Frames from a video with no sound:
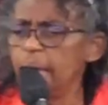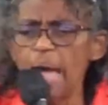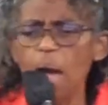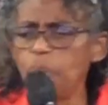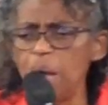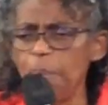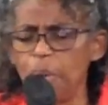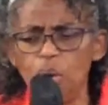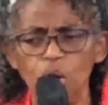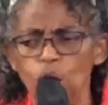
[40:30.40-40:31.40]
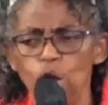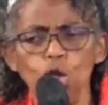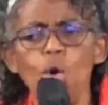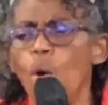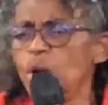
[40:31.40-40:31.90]
Young people,
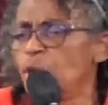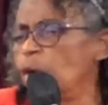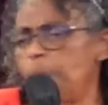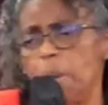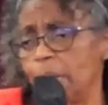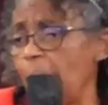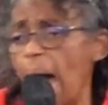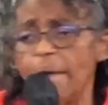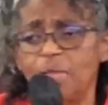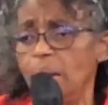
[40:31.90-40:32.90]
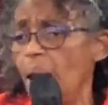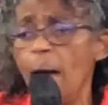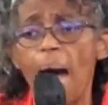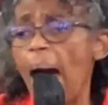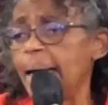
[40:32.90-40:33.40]
you don't touch people's lives that
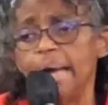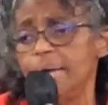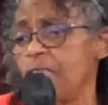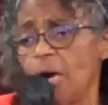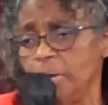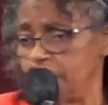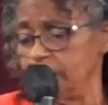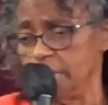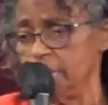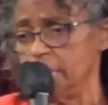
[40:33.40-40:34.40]
I can't touch.